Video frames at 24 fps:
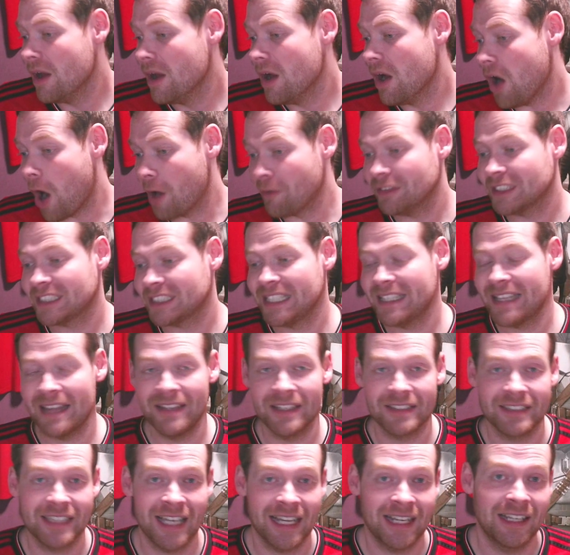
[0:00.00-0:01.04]
Obviously, then the
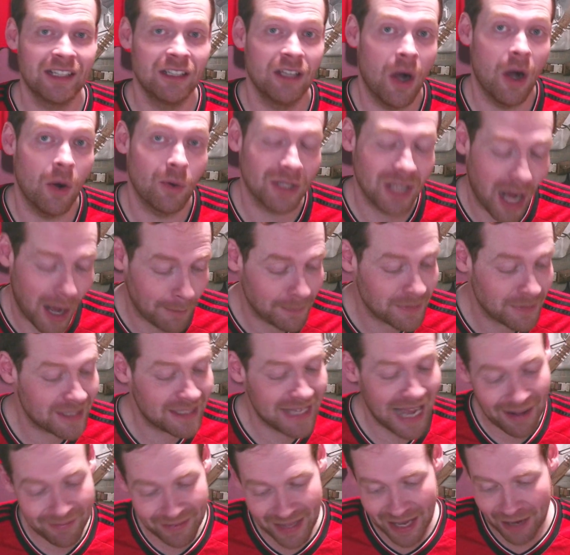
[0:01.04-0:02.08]
second goal comes
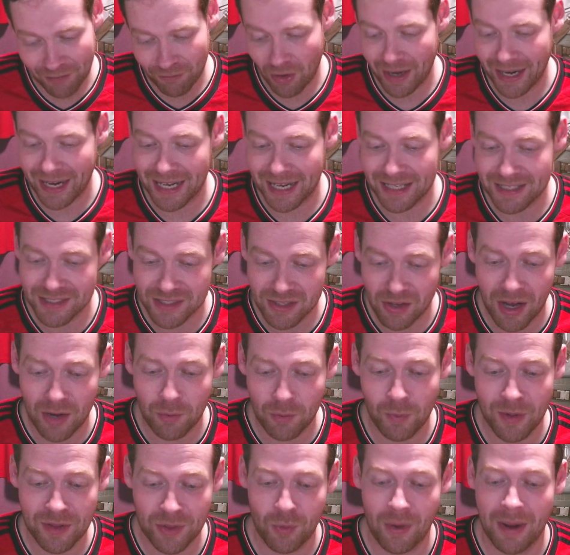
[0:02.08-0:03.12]
down that right-hand side
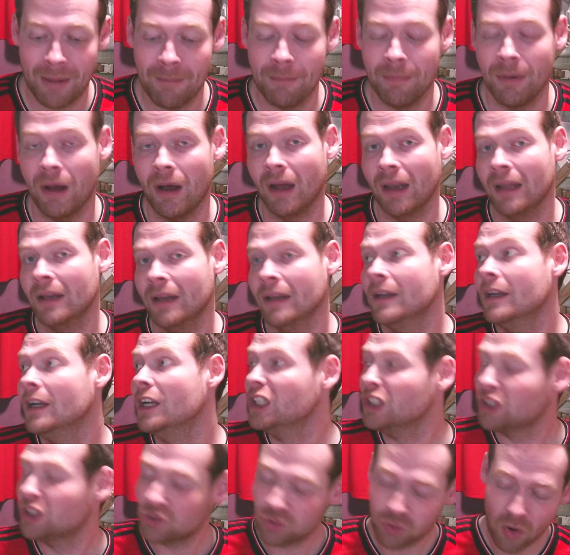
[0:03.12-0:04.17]
with Kwanbala,
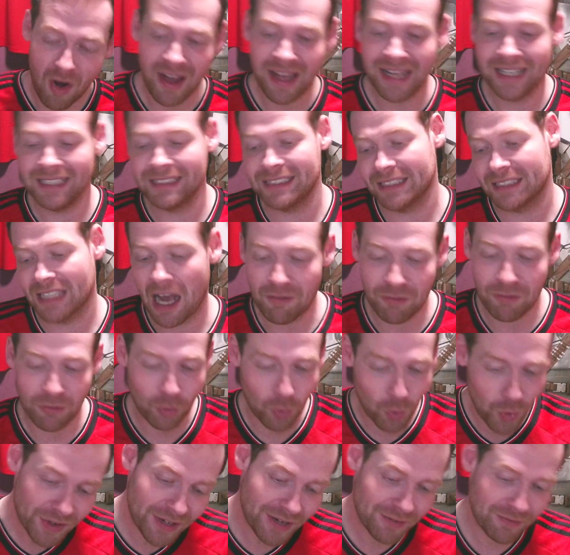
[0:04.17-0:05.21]
trying to cover all
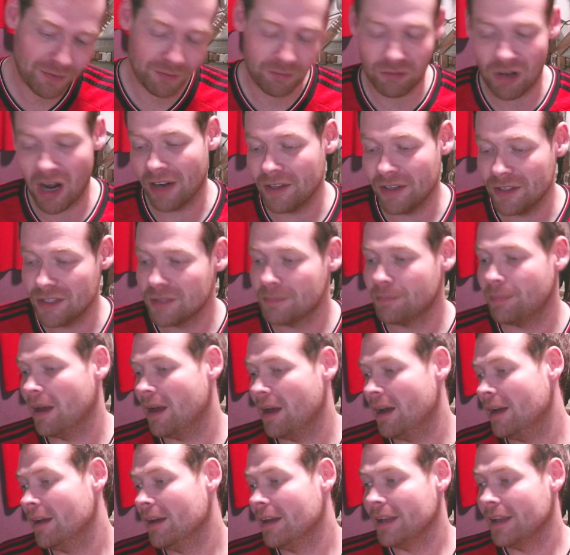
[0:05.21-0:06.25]
the different runners,
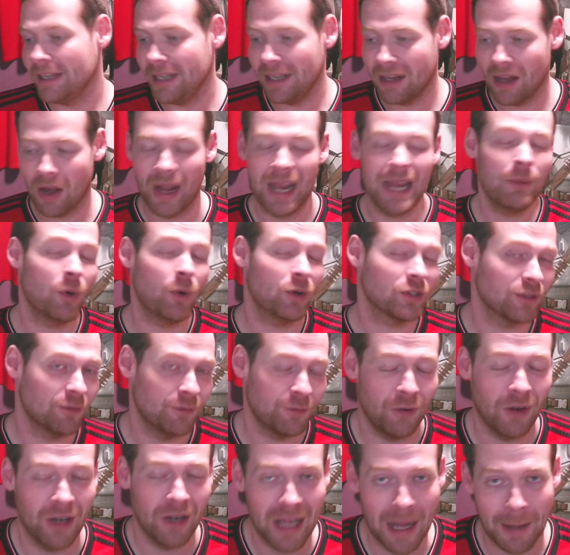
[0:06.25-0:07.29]
but he wasn't
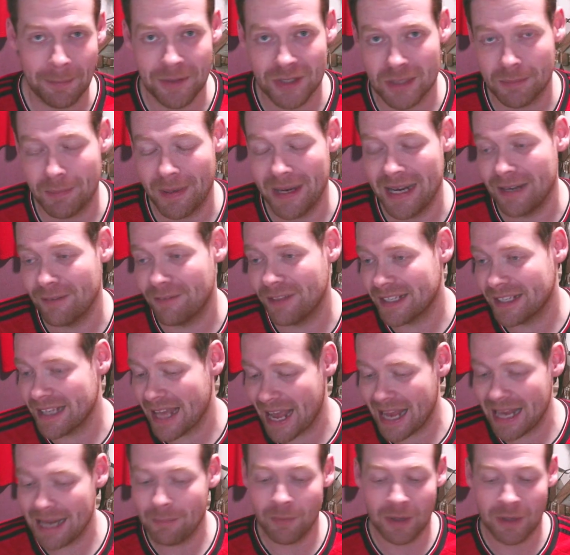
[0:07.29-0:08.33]
fully up to speed of the
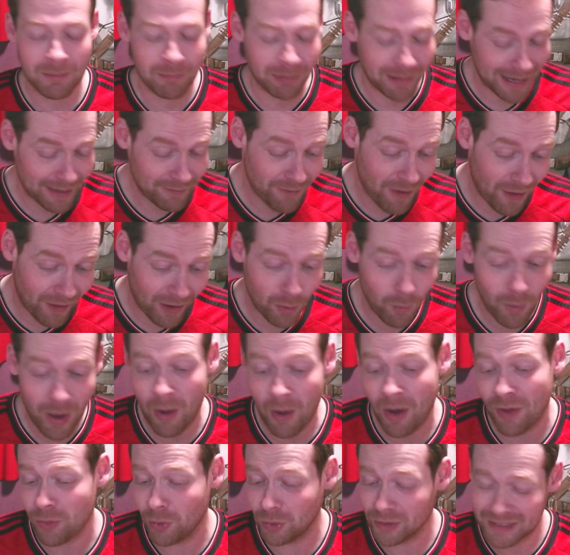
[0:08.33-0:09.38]
game. We'd played very well. I
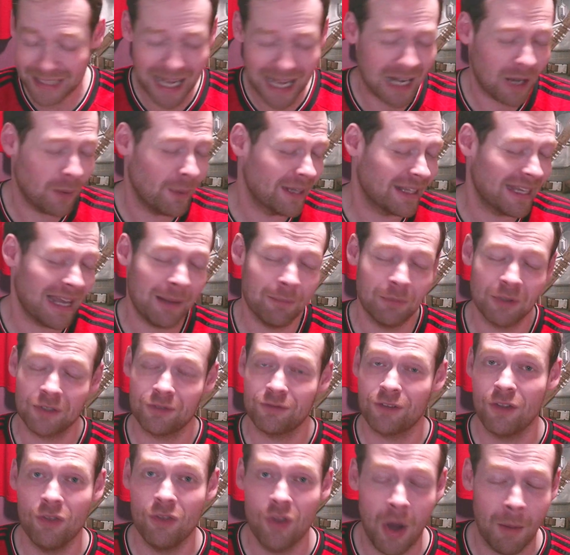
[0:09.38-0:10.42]
thought Dalot again was
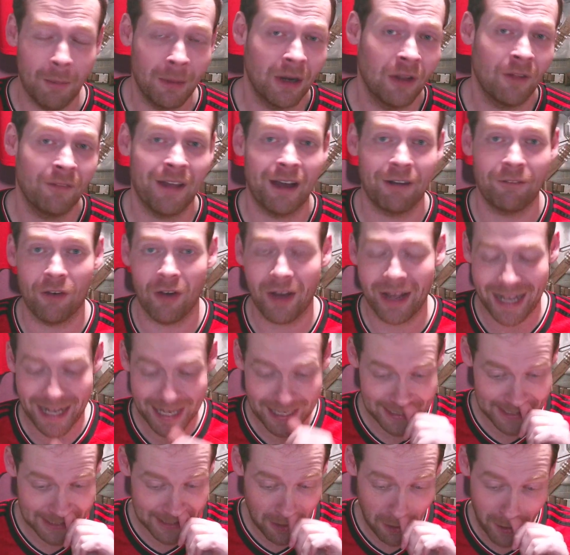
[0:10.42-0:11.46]
phenomenal on that right-hand
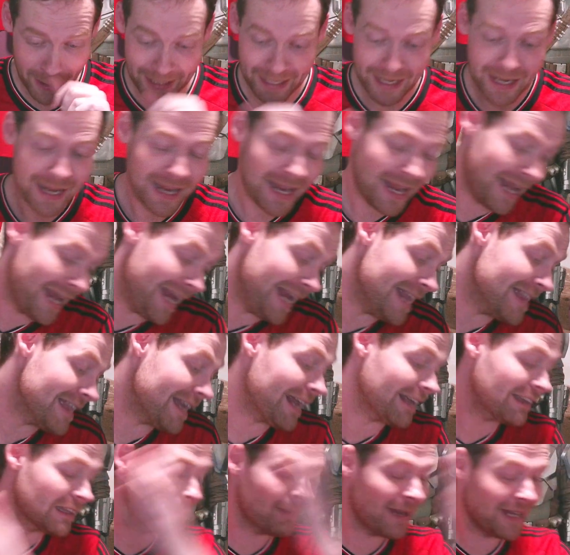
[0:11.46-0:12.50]
side. He then had
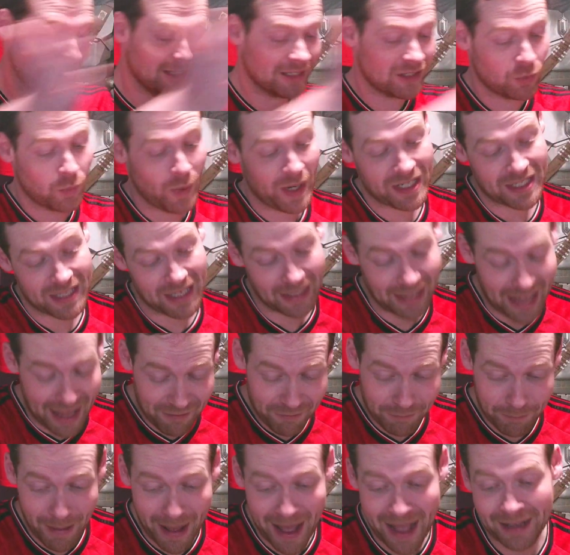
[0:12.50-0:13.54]
to make the switch to
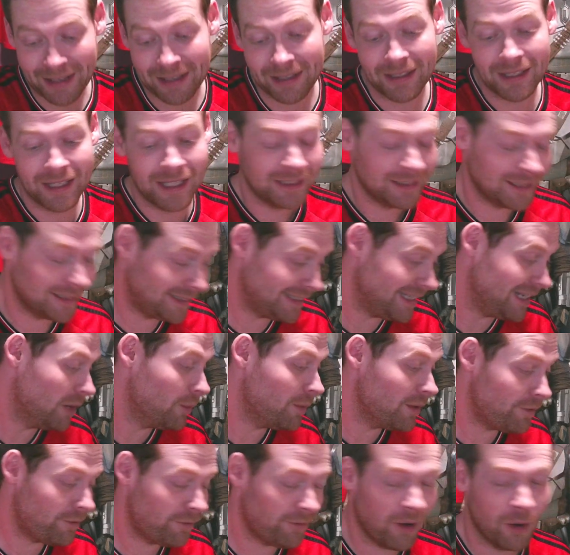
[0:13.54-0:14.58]
left-back to deal
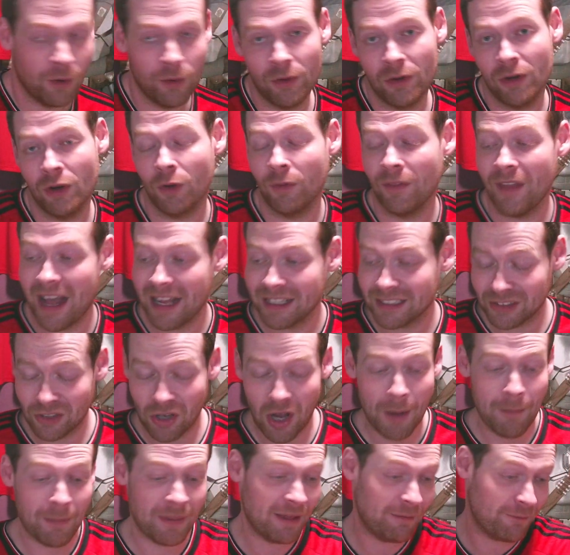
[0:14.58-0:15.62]
with Foden on that side,
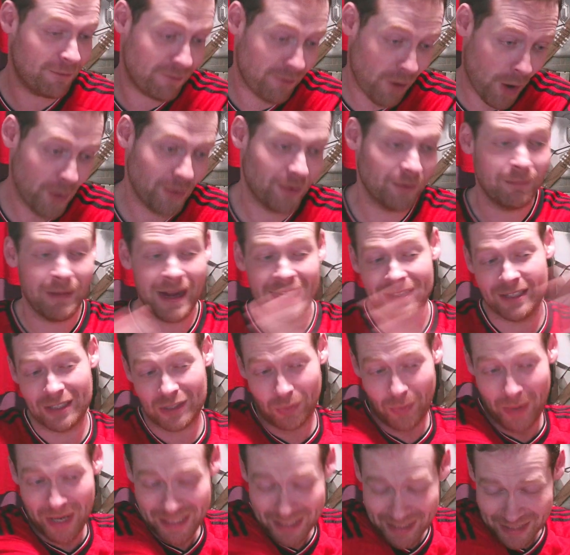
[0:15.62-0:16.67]
but then Foden made the
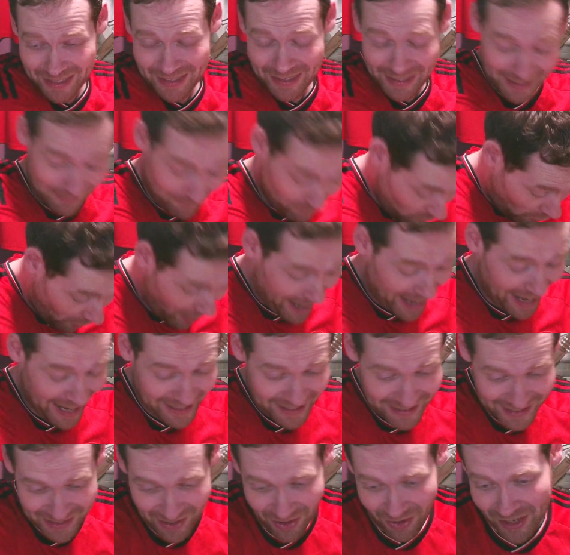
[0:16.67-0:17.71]
switch to the right-hand
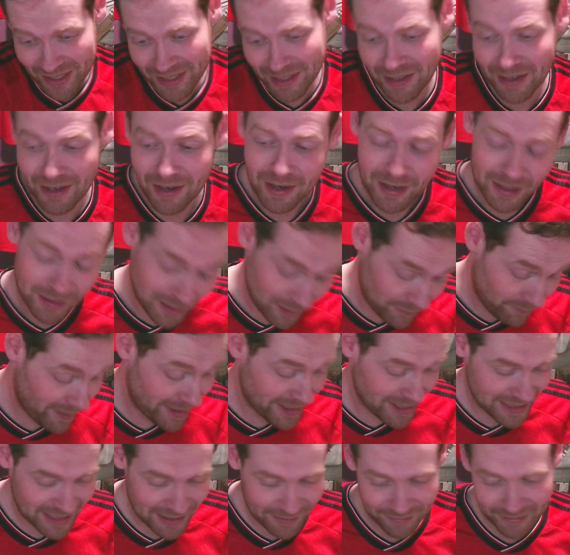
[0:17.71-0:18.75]
side
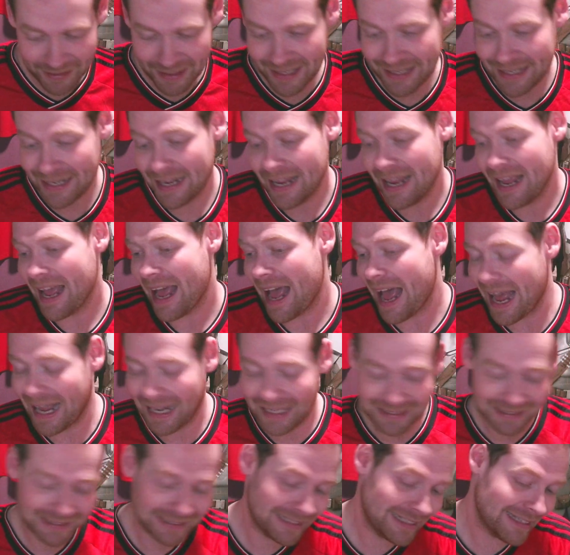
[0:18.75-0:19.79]
defensively,
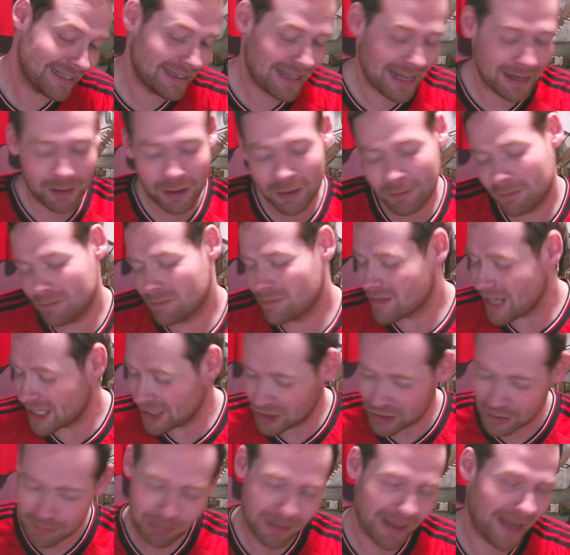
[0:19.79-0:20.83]
and they
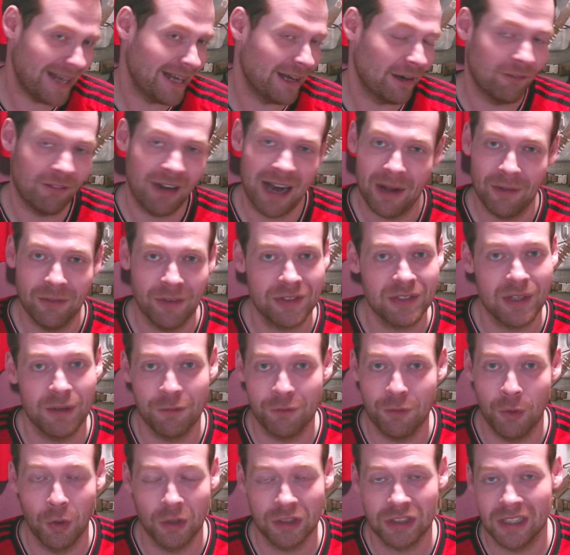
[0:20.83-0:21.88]
just played it around us,
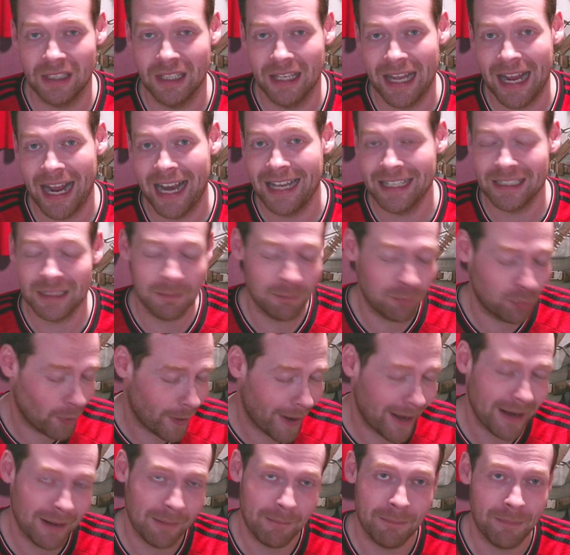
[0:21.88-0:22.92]
unfortunately, and it's a
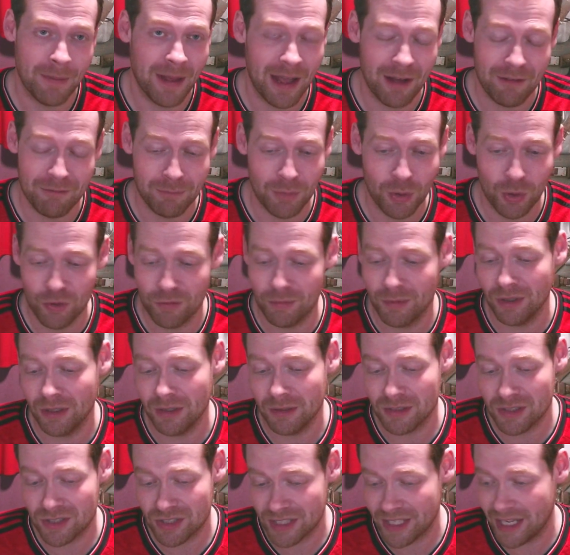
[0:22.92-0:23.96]
brilliant bit of movement and
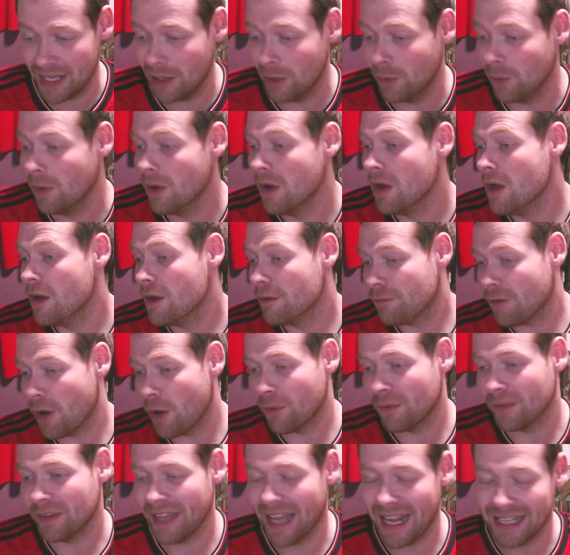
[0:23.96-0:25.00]
skill.
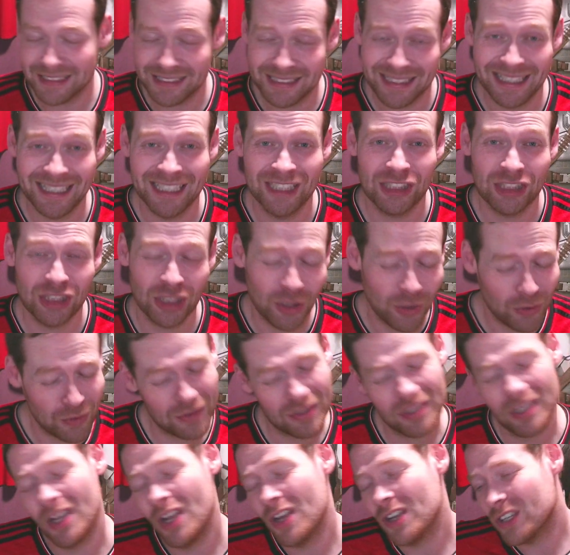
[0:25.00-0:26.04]
Foden gets in, he shoots.
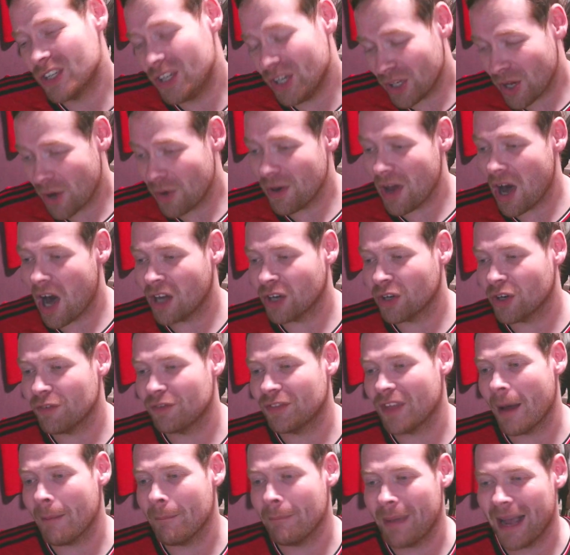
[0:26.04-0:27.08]
Could Onana have
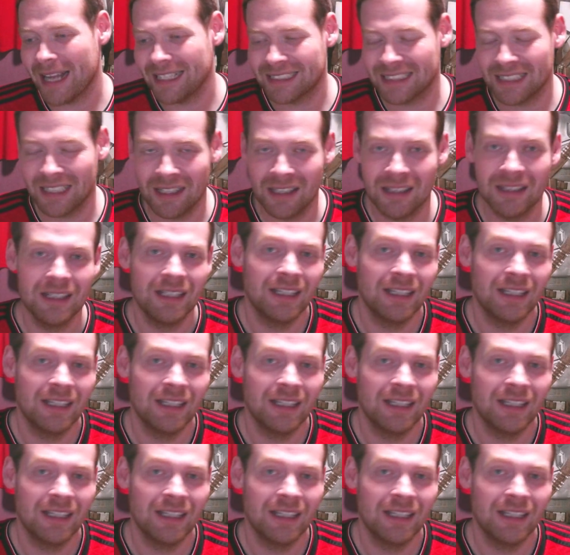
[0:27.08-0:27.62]
done better?